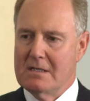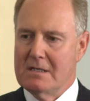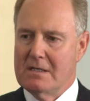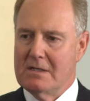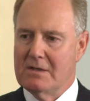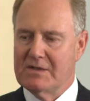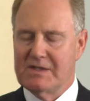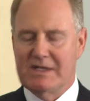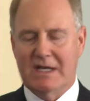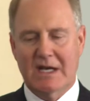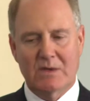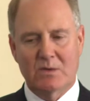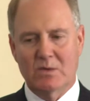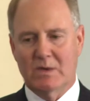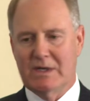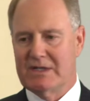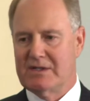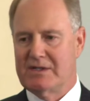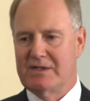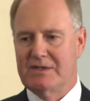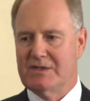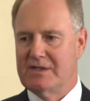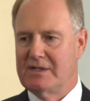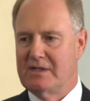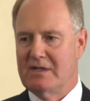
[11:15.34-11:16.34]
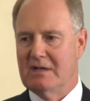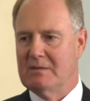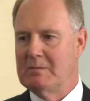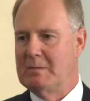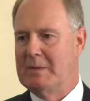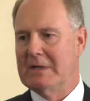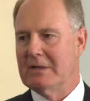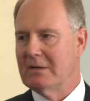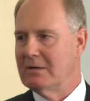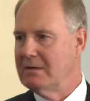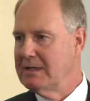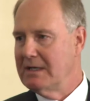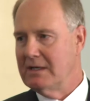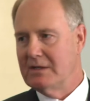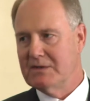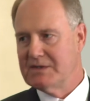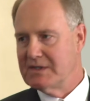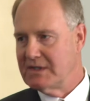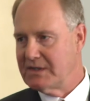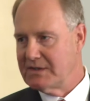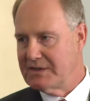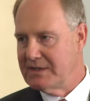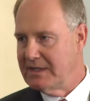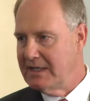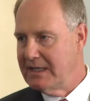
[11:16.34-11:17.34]
know, Southwest is an unparalleled
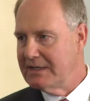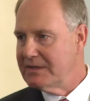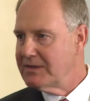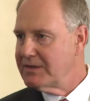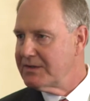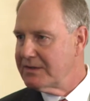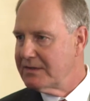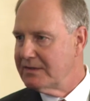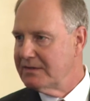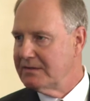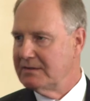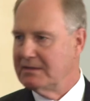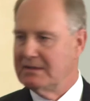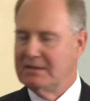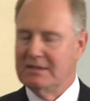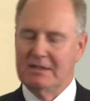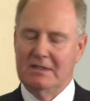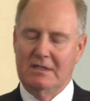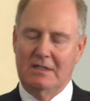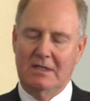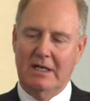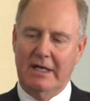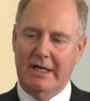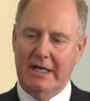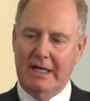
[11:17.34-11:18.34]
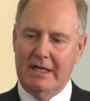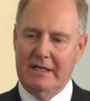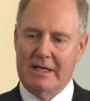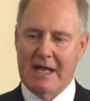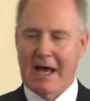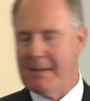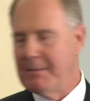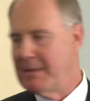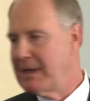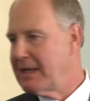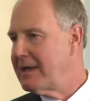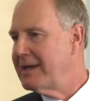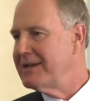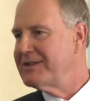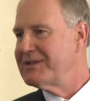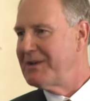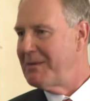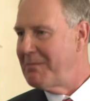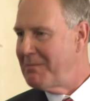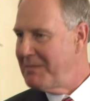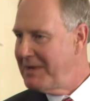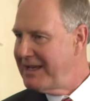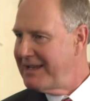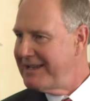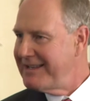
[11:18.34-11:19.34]
success, uh, not because of
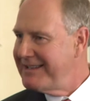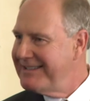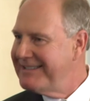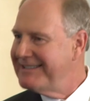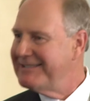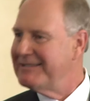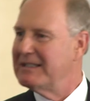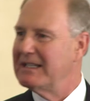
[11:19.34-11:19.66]
me.